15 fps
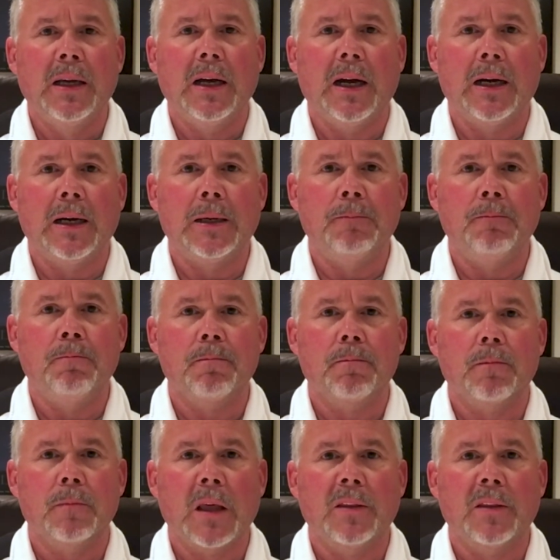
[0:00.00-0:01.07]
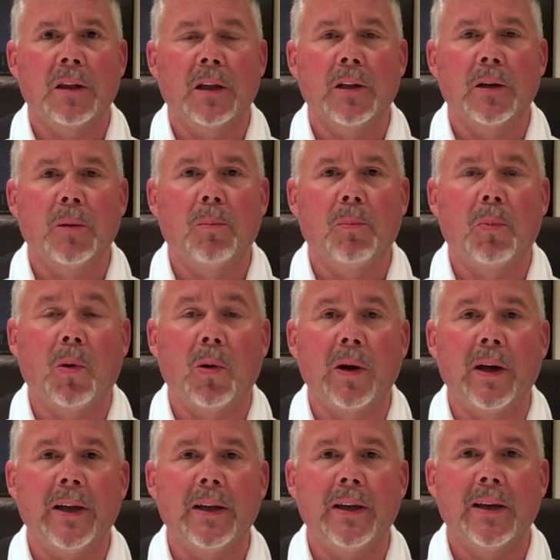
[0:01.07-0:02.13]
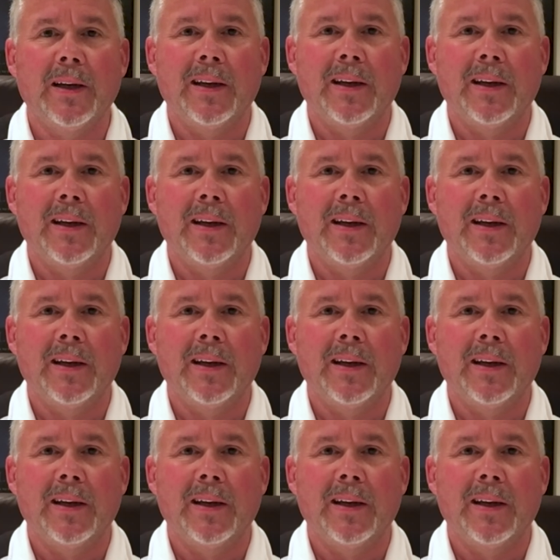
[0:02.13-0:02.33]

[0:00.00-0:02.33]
the little boy